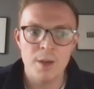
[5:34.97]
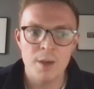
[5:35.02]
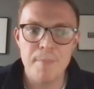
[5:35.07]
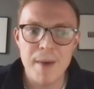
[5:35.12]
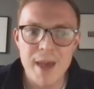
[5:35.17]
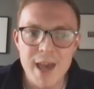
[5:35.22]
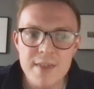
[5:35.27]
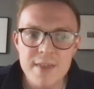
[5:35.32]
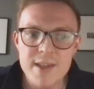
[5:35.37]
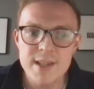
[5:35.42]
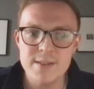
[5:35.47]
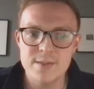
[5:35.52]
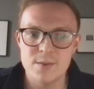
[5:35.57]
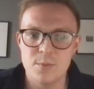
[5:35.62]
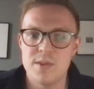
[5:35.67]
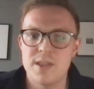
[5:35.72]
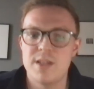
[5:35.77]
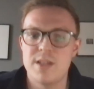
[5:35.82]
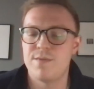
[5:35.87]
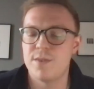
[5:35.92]
Pair this
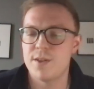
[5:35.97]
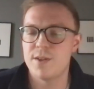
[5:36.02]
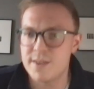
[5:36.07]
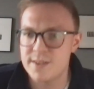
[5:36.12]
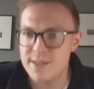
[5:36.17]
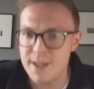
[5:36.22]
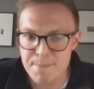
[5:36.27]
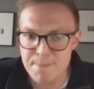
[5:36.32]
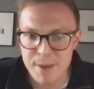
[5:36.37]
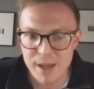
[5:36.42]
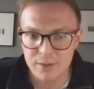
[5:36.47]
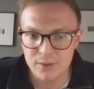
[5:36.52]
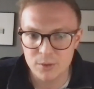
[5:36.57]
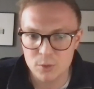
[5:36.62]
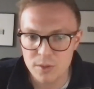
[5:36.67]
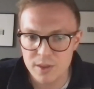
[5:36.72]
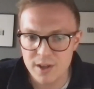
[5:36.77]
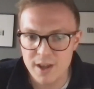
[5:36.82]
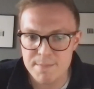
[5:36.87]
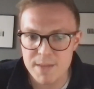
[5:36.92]
with influencers' impact score
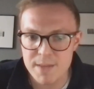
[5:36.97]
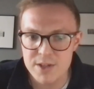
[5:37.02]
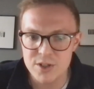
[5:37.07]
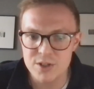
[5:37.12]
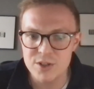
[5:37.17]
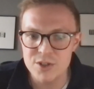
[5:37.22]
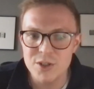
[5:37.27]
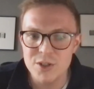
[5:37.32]
that I mentioned,